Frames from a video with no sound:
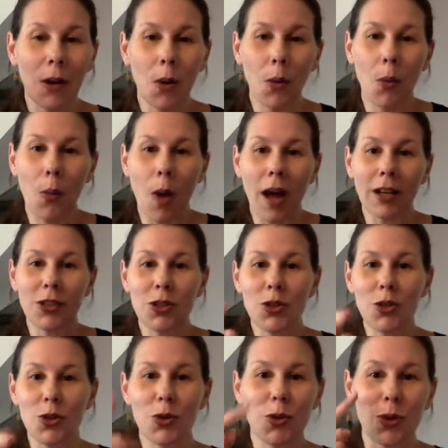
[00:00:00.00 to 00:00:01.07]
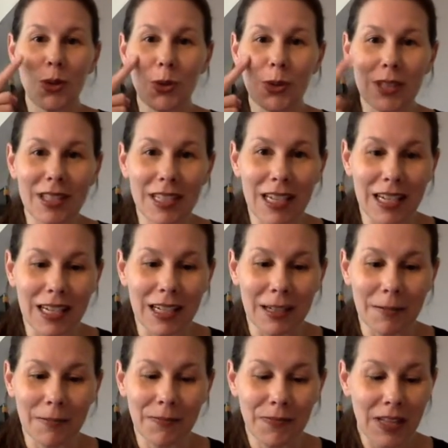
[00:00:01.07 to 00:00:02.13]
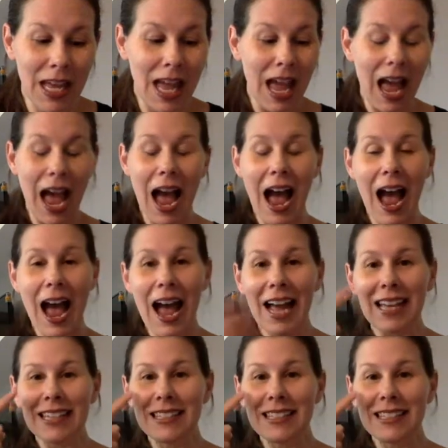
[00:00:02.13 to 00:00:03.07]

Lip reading: what do you see? I